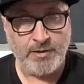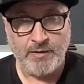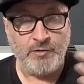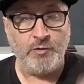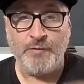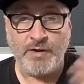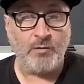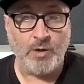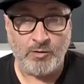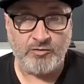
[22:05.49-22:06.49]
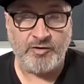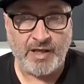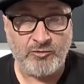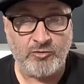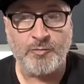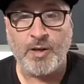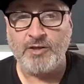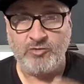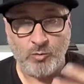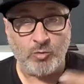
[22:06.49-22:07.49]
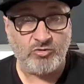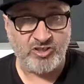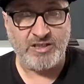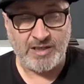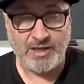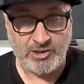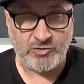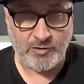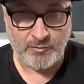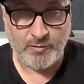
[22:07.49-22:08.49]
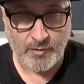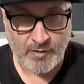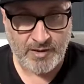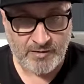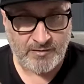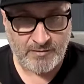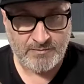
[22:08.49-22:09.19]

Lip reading: If you think the world is a dangerous place, you will see danger everywhere it is.